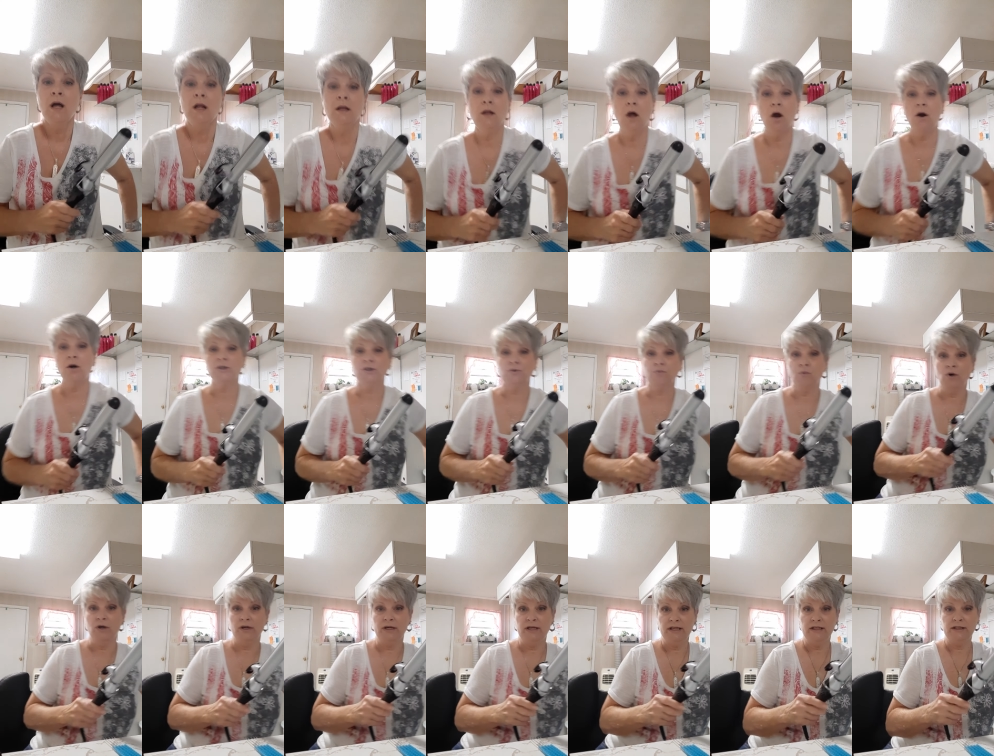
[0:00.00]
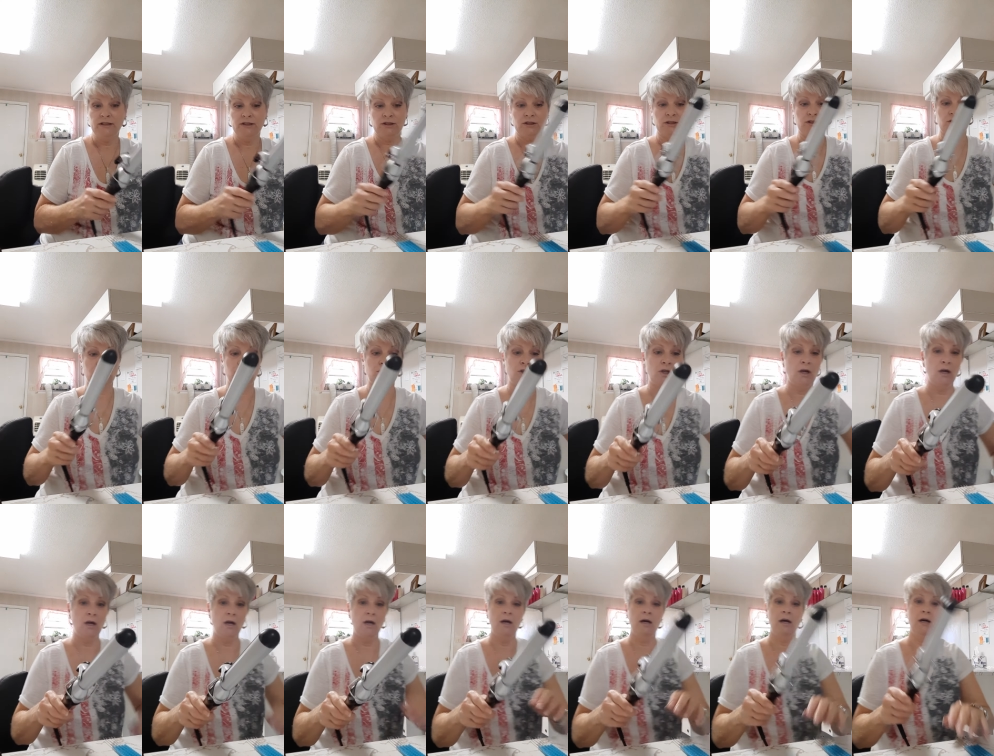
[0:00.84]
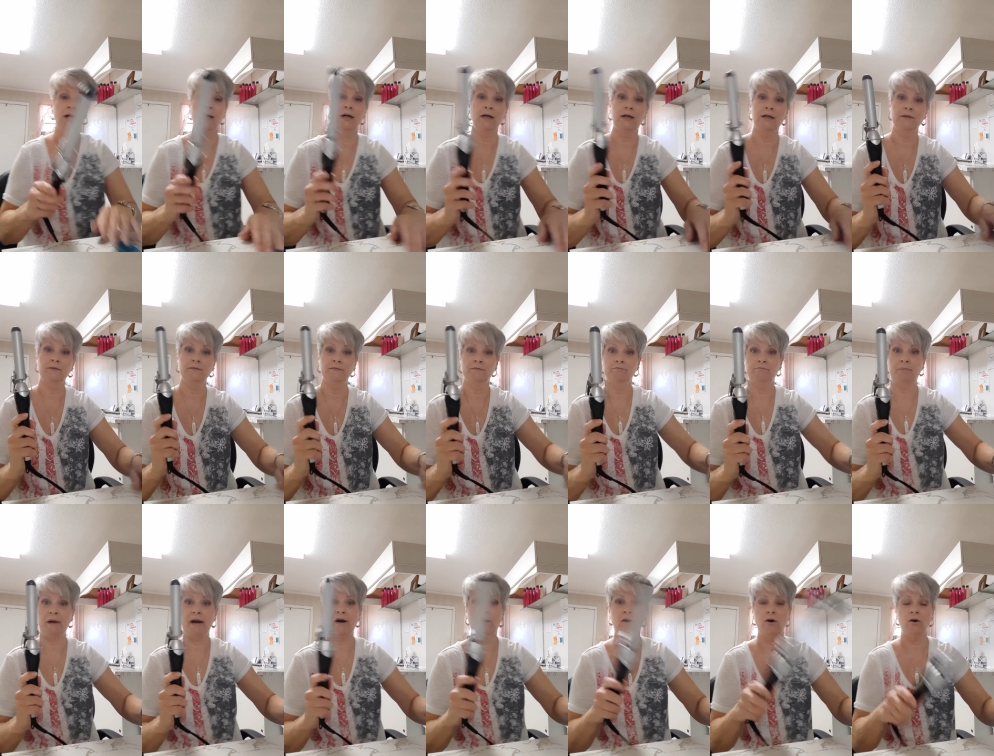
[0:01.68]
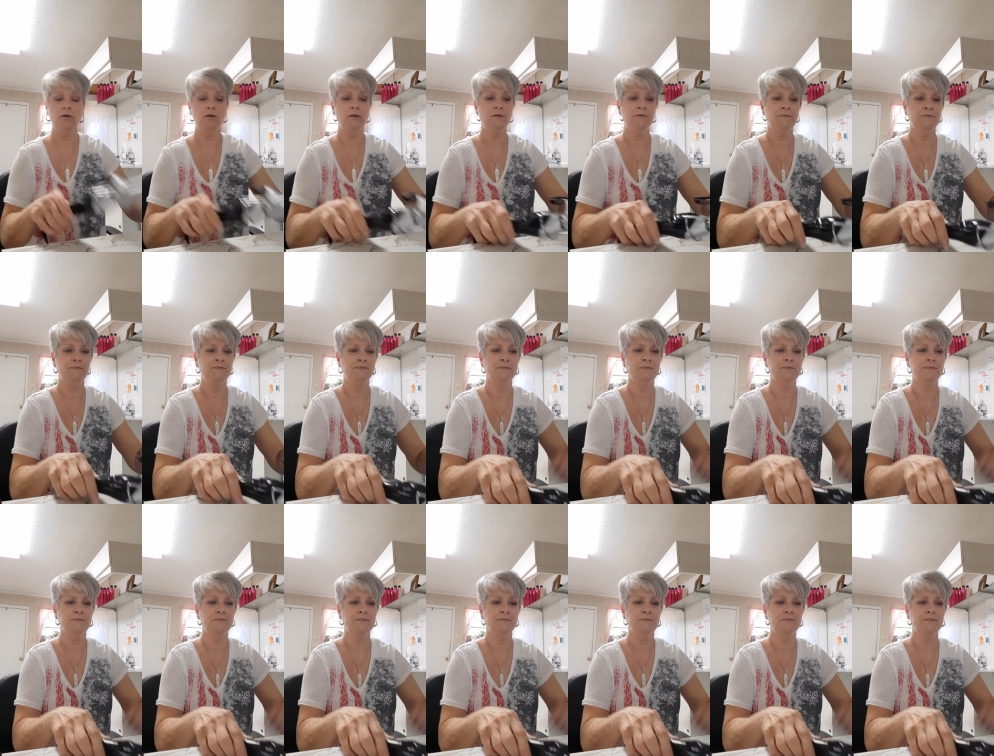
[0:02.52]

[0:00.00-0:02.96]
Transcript: large 1-inch barrel,